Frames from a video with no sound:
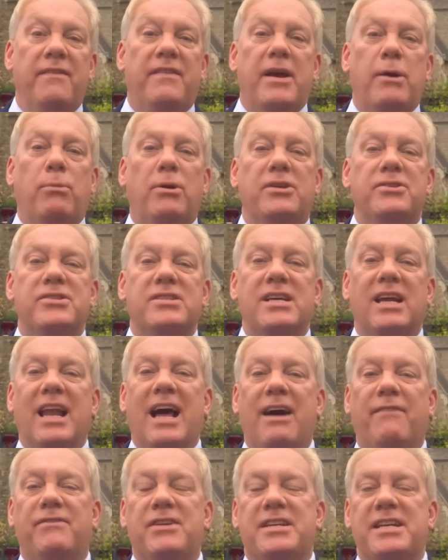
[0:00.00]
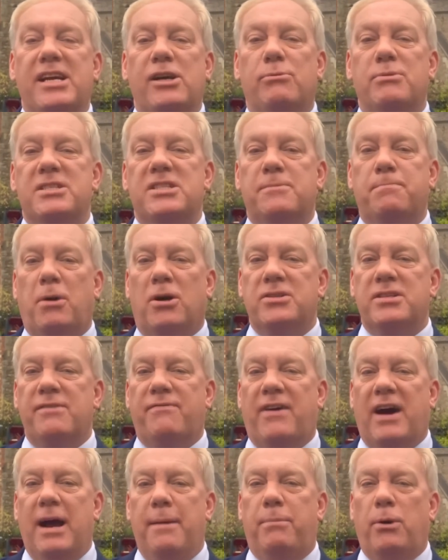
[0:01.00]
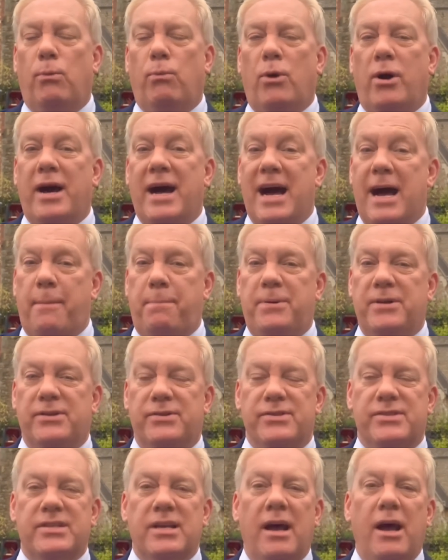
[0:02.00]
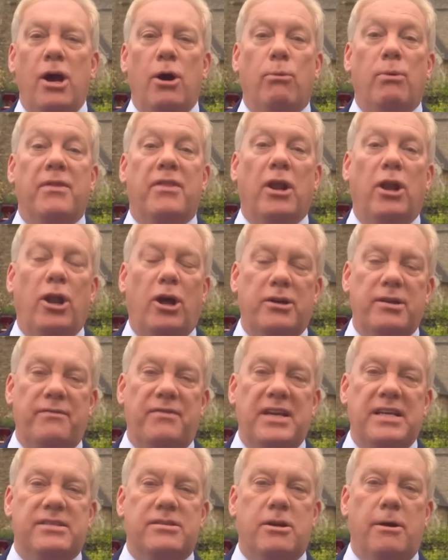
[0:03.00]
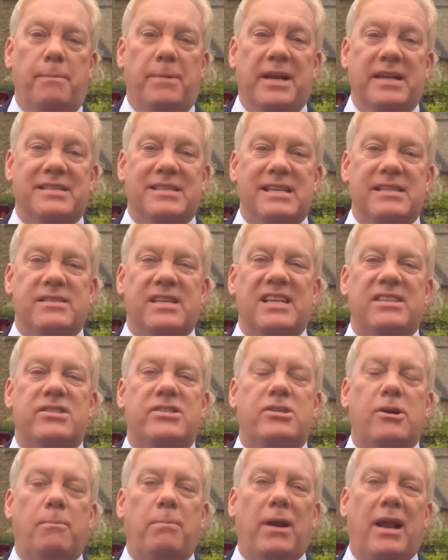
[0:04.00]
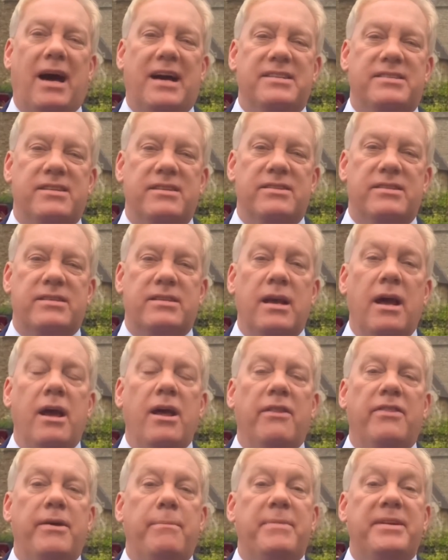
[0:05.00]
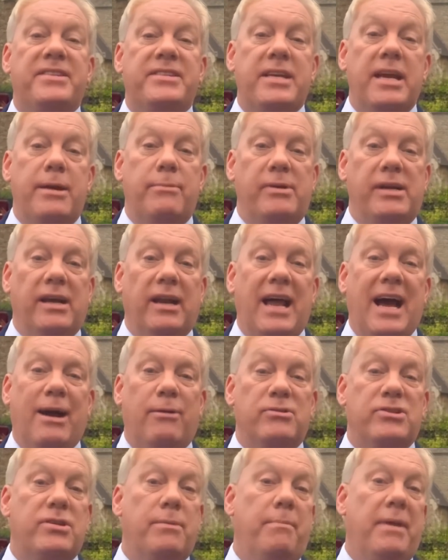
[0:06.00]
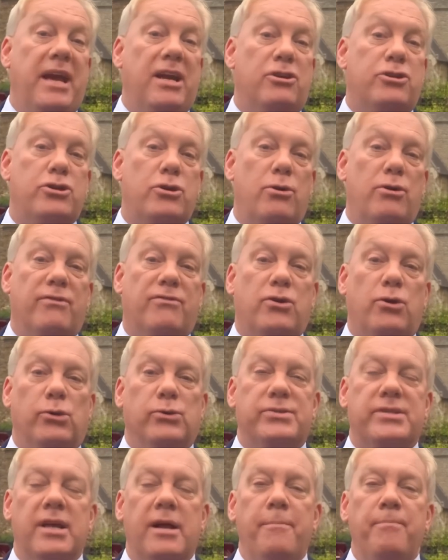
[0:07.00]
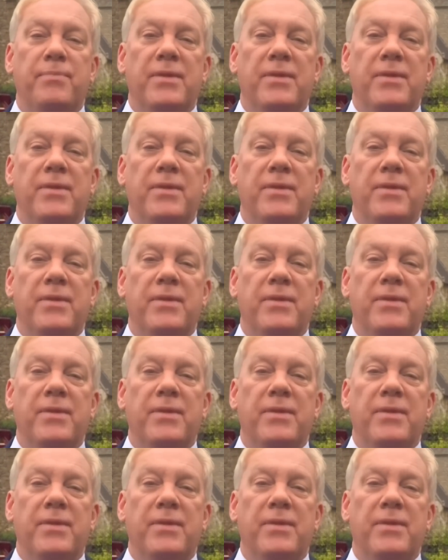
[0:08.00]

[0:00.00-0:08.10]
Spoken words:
They will still have the deal with Spotify, but what happens with a lot of these companies is they sublicense the material out to make sure, of course,